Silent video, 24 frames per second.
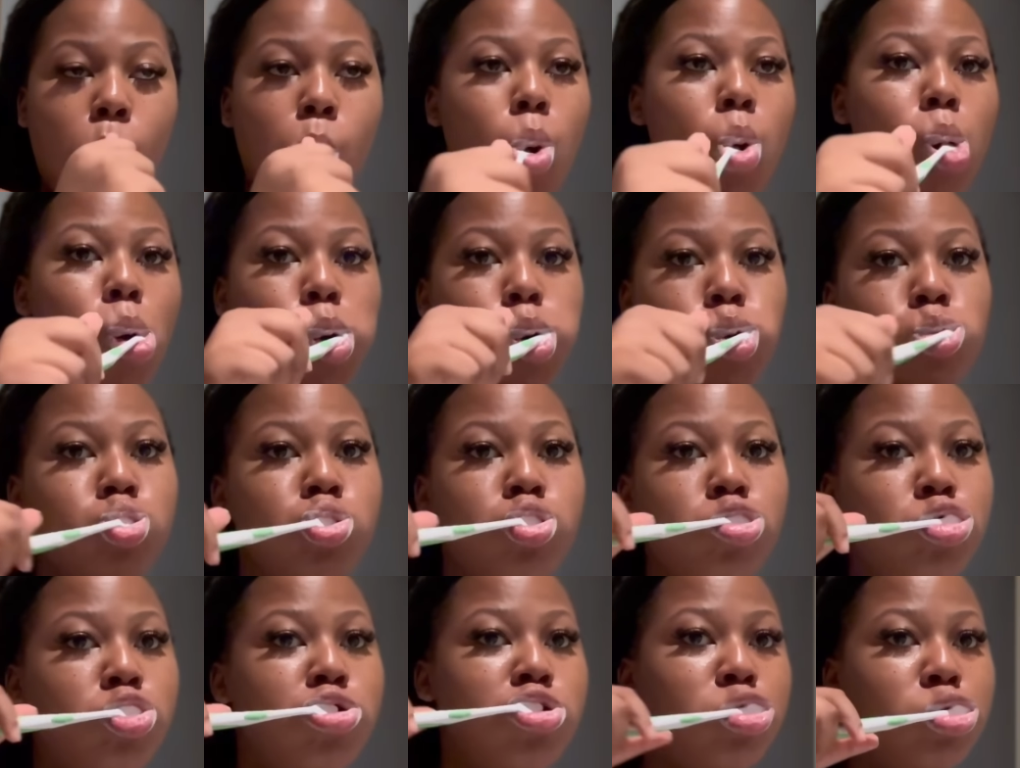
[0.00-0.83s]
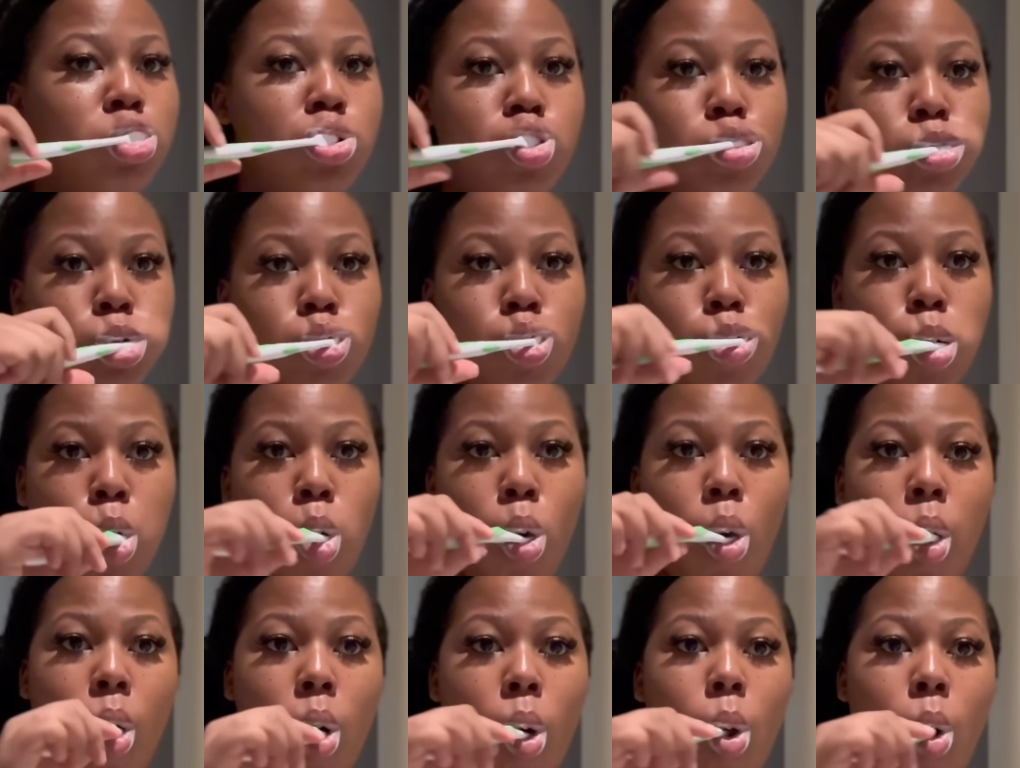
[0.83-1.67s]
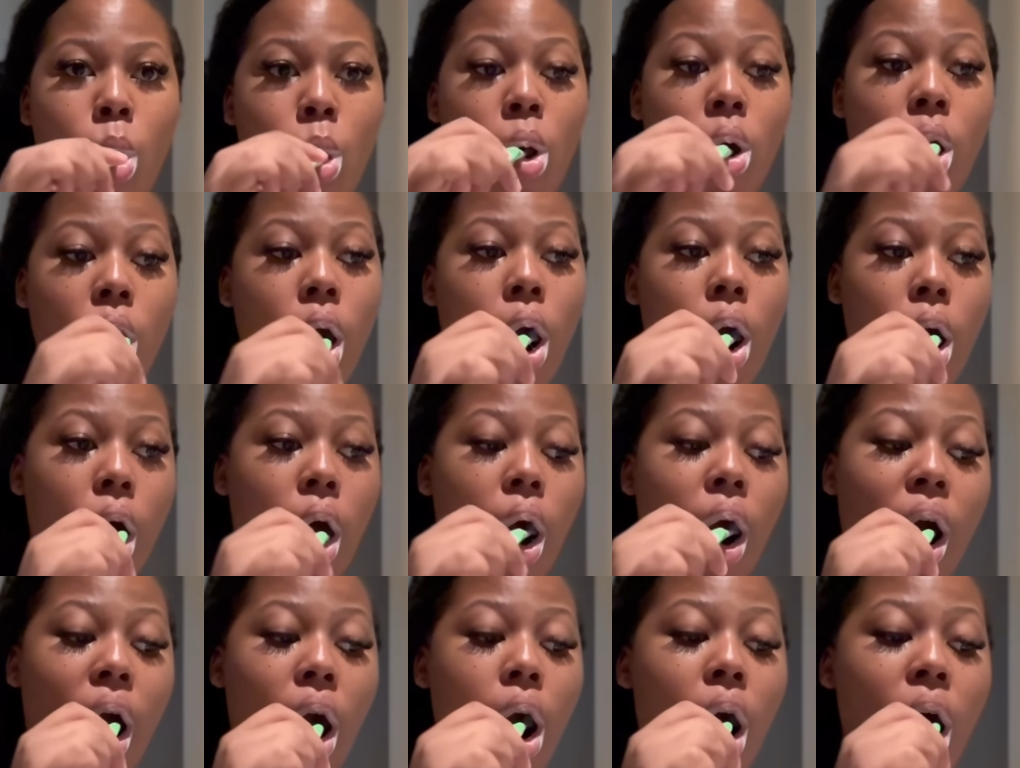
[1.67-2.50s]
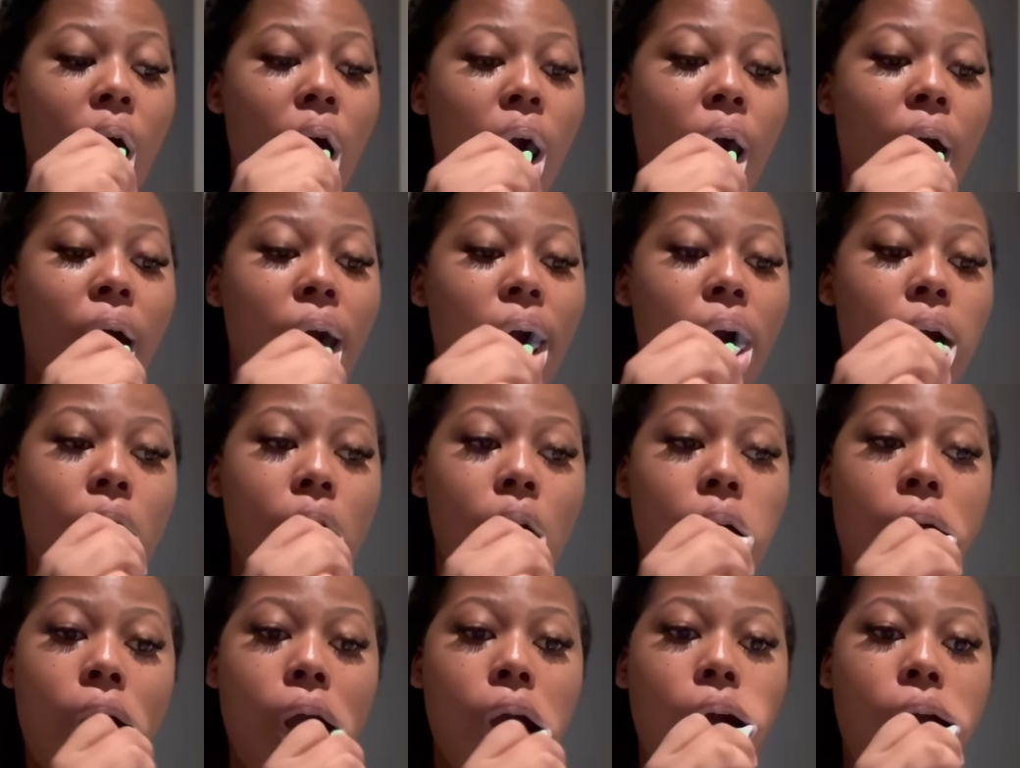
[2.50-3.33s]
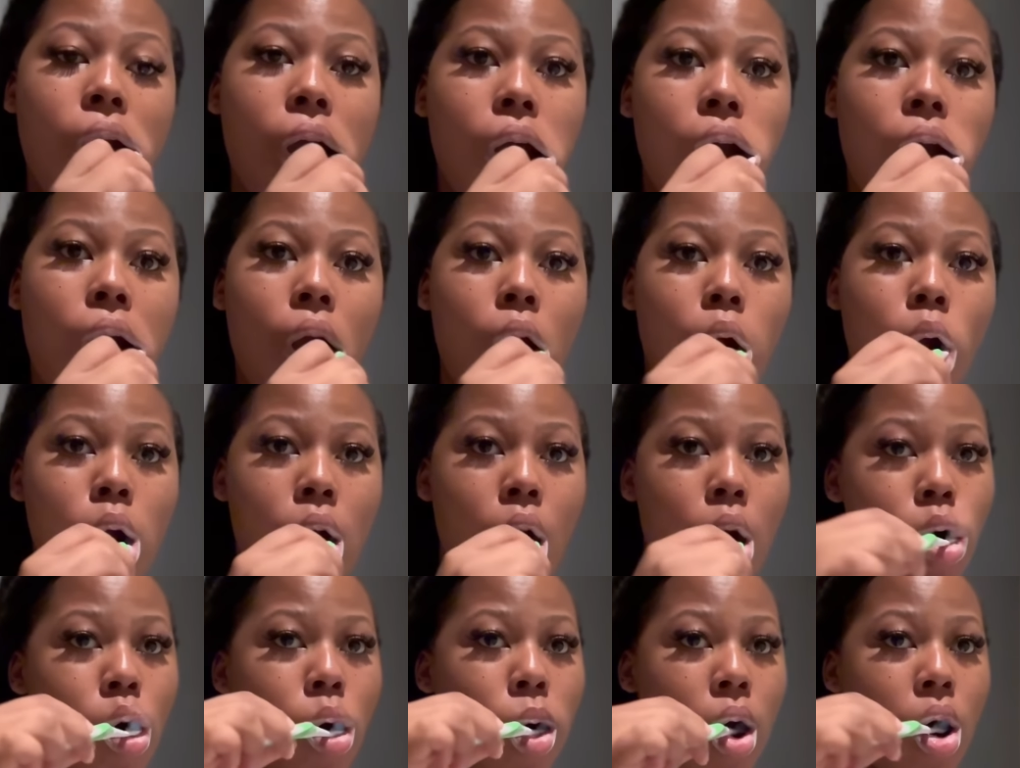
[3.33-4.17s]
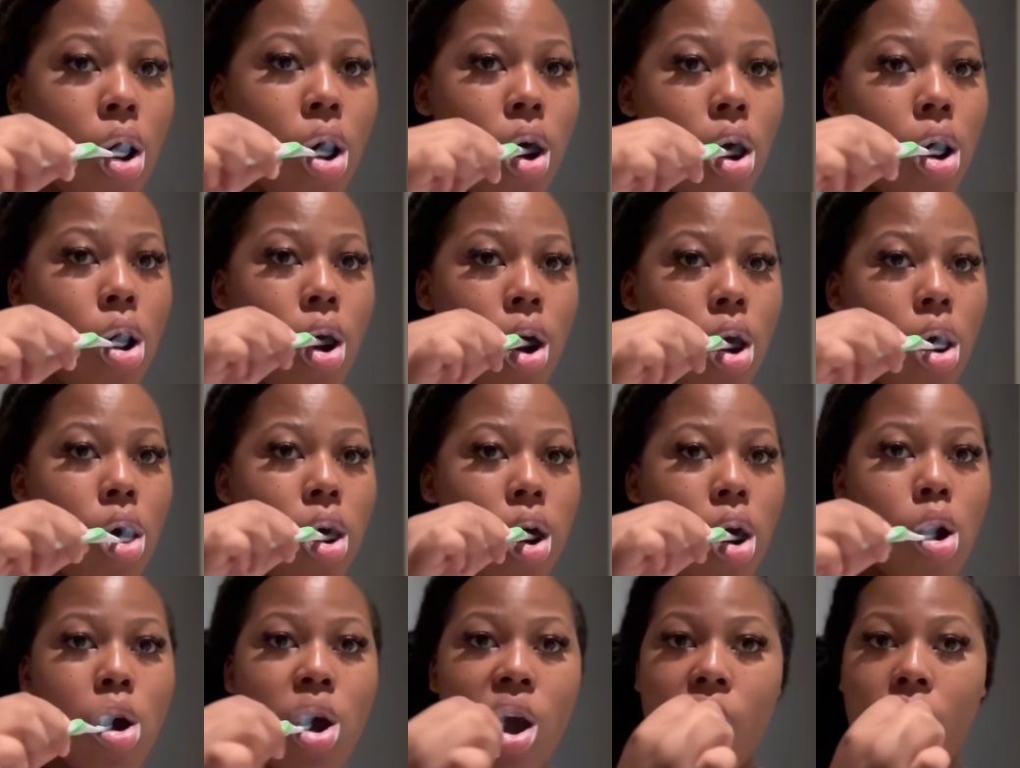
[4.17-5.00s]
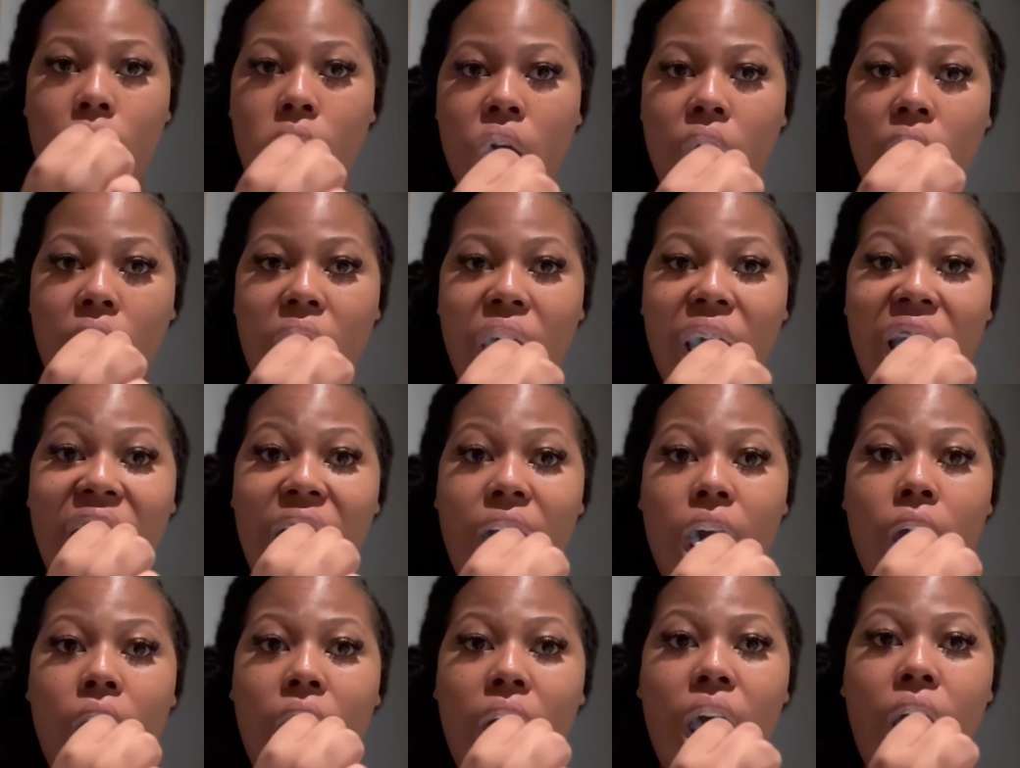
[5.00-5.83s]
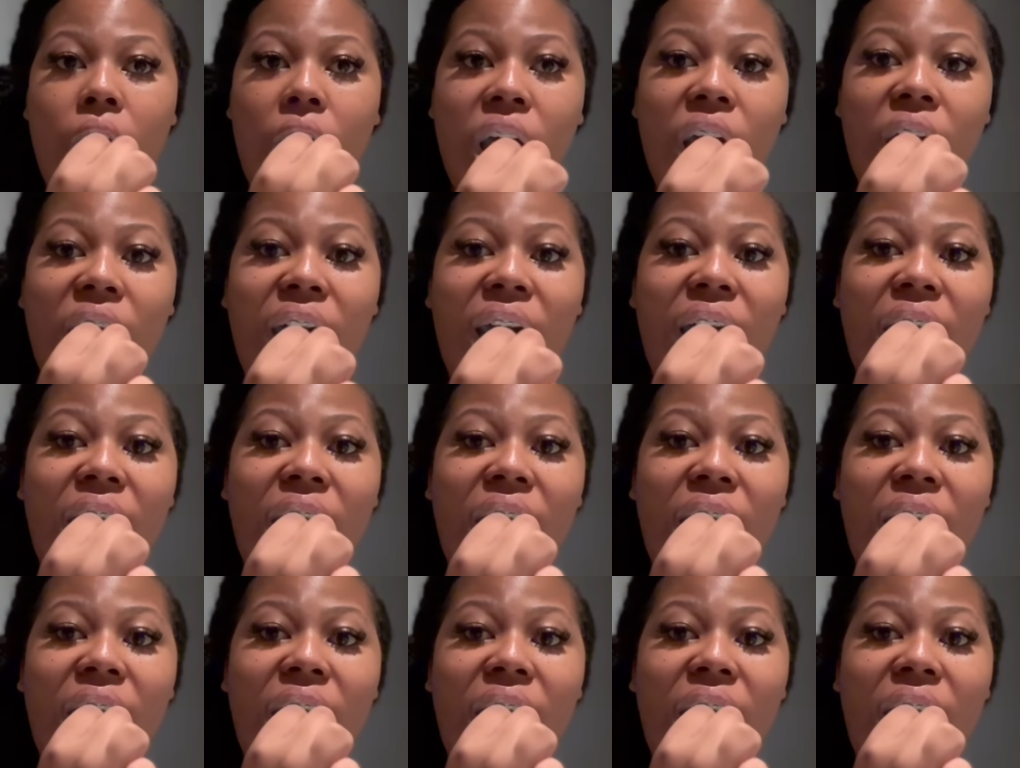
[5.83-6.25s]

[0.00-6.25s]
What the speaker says: So before going to dinner, I was like, let me just freshen up and everything.